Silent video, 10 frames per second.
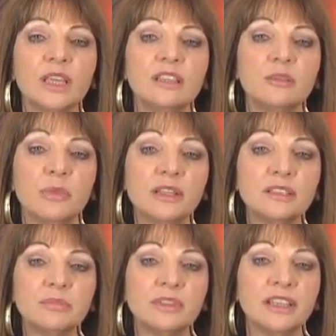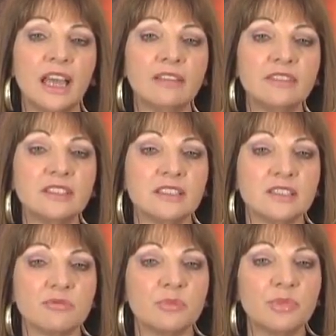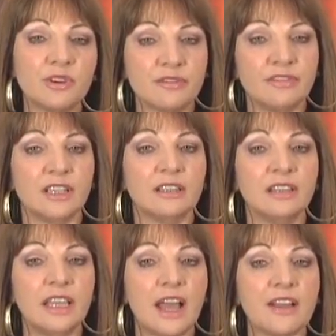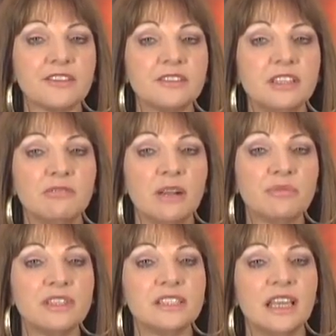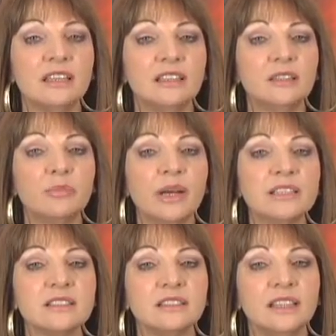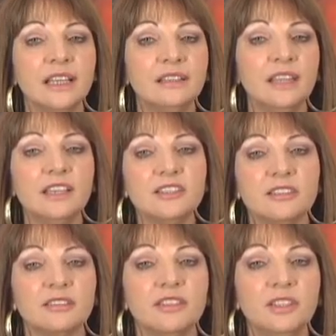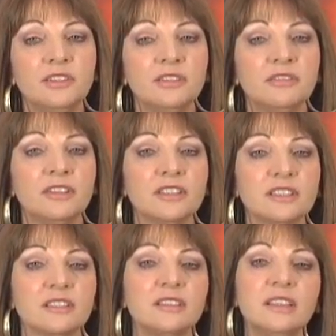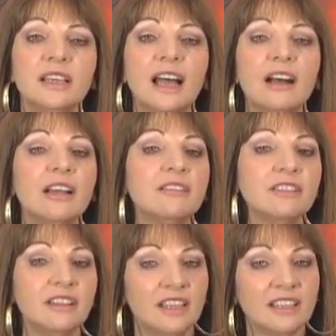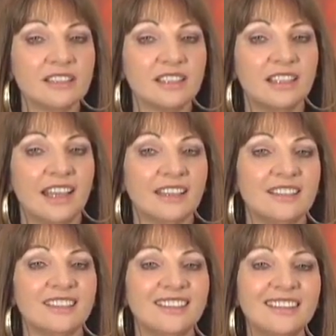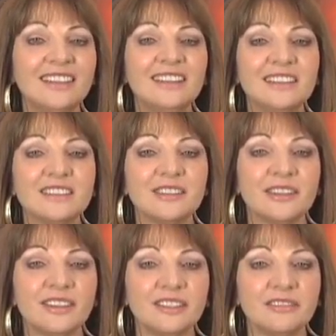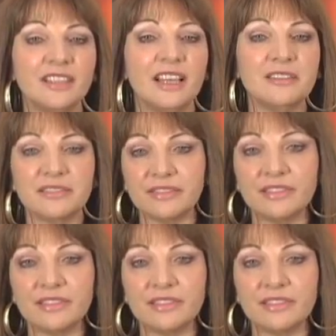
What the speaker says: The multiple canvases were perfect. They actually represented the puzzle-like nature of the universe, how everything is connected, the circle of life.